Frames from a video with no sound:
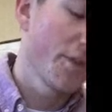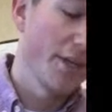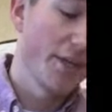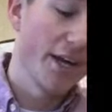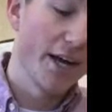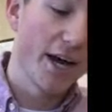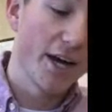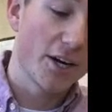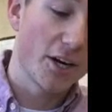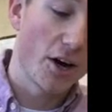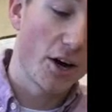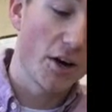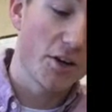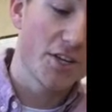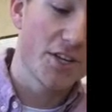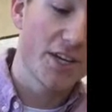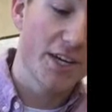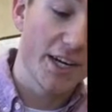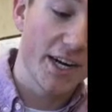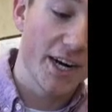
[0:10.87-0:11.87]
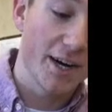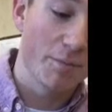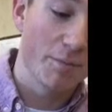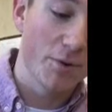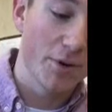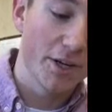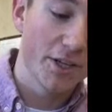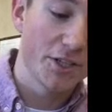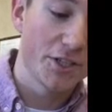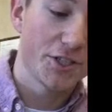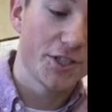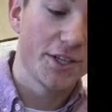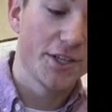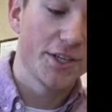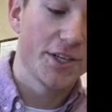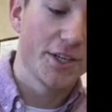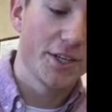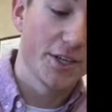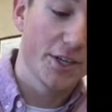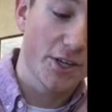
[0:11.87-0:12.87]
you got a car sitting on a bridge.
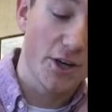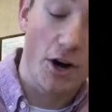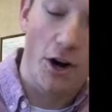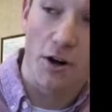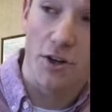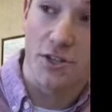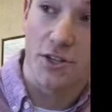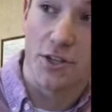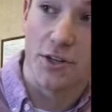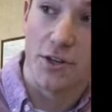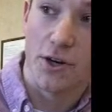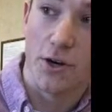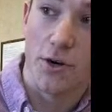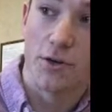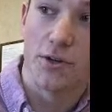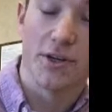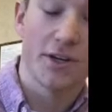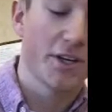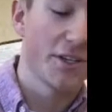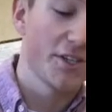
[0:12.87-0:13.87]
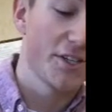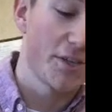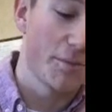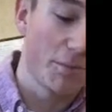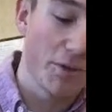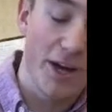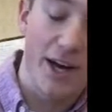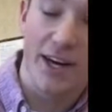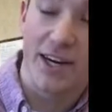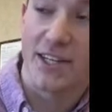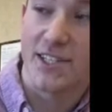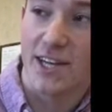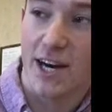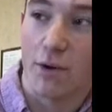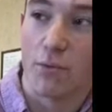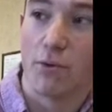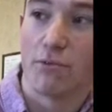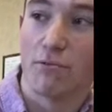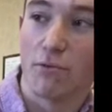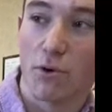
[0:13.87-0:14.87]
The car is the load because it's applying a
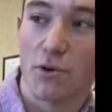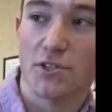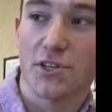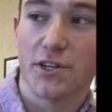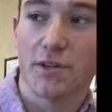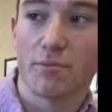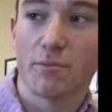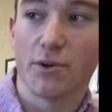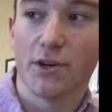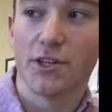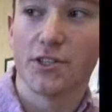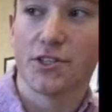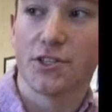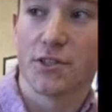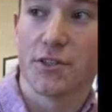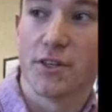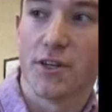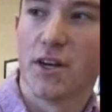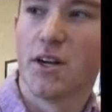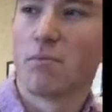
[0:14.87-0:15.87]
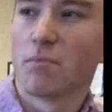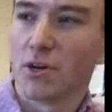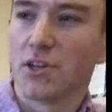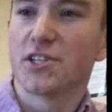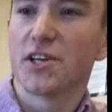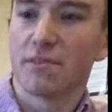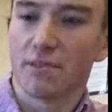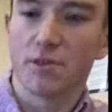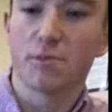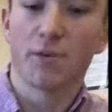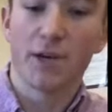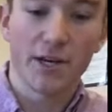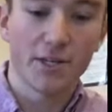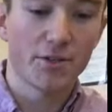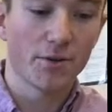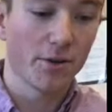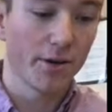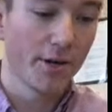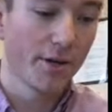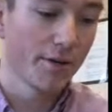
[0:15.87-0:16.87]
downward force on the bridge. Pretty
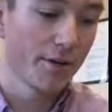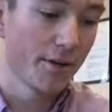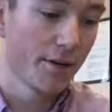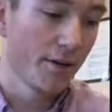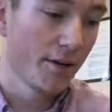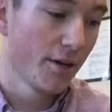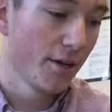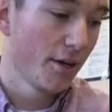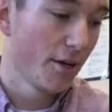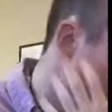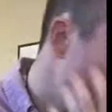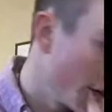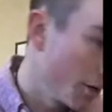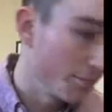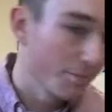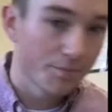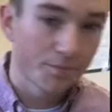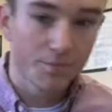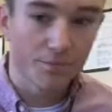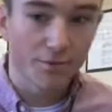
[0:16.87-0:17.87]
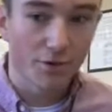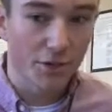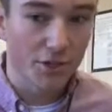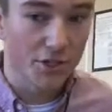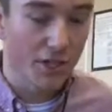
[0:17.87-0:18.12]
self-explanatory. So, for